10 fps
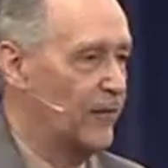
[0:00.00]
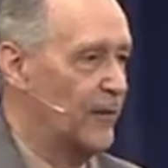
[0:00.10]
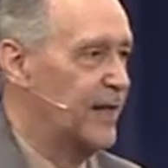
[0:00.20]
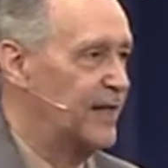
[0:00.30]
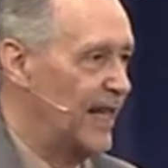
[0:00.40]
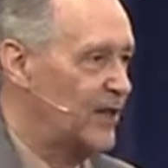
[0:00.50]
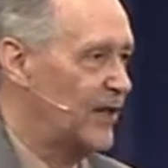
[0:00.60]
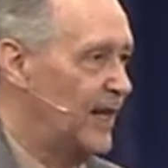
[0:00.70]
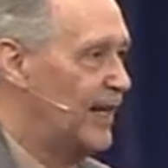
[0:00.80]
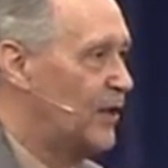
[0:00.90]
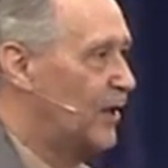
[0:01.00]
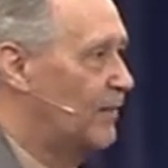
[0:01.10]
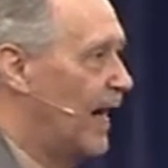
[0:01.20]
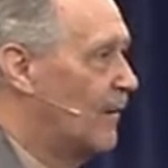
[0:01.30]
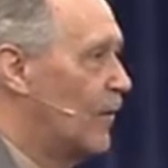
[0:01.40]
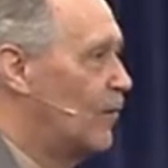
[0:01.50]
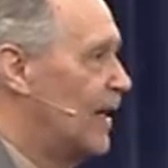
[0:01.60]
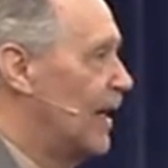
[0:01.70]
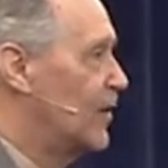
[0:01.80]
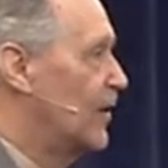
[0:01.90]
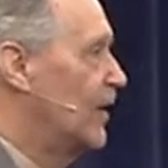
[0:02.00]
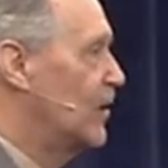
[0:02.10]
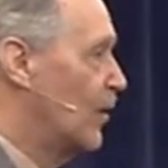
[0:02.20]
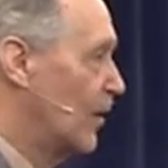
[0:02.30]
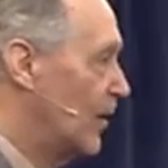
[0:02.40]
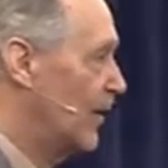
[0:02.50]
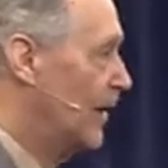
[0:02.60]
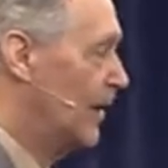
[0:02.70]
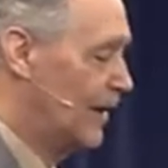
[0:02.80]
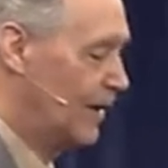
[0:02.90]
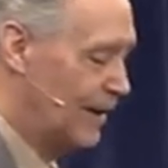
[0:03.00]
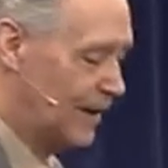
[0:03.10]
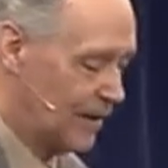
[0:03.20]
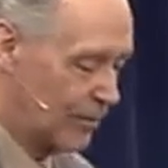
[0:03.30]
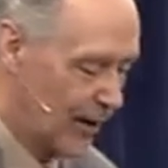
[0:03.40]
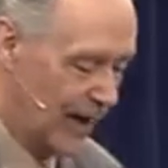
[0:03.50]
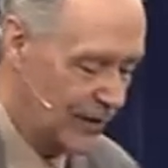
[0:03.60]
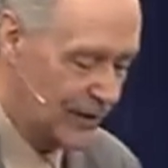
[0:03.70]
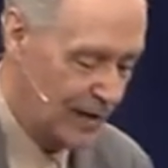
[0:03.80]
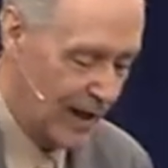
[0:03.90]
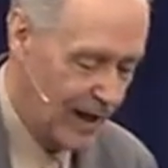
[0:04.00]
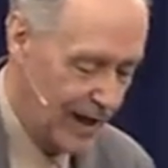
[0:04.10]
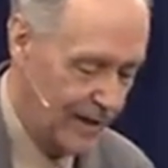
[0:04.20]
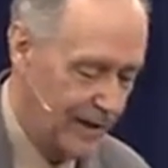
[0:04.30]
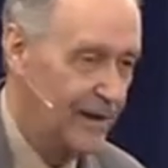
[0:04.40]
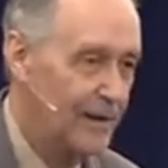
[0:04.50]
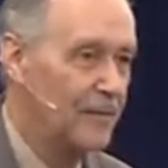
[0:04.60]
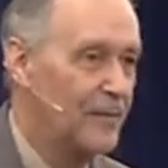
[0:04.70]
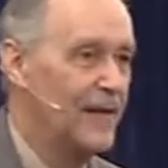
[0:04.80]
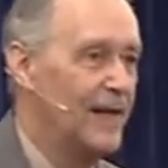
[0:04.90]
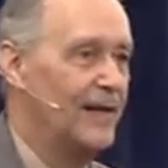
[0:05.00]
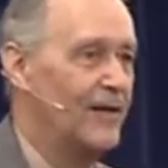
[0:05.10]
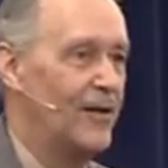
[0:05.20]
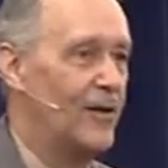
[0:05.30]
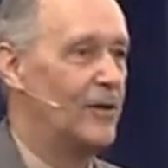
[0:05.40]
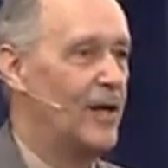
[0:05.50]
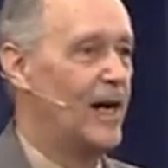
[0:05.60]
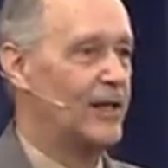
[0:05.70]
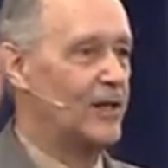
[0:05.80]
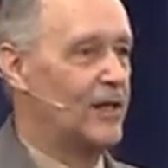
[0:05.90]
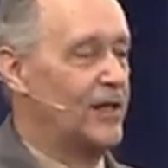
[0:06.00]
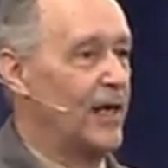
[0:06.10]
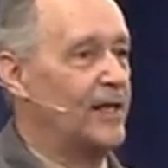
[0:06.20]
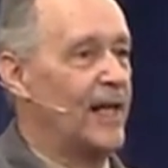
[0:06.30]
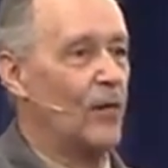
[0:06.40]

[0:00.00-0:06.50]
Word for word: from the destination of everyone else in this world. Praise God. Oh, God, just continue that